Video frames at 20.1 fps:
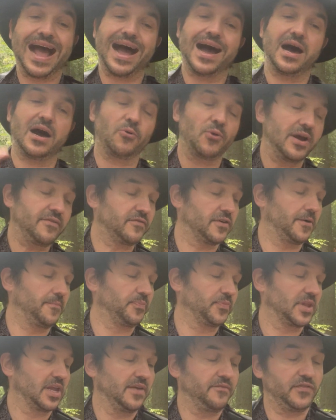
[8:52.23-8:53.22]
However,
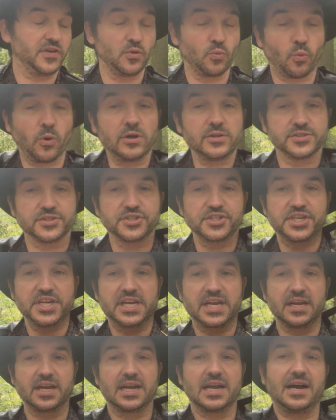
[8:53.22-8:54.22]
if you want, you
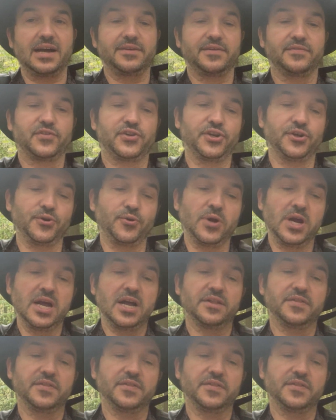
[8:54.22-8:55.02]
can kind of do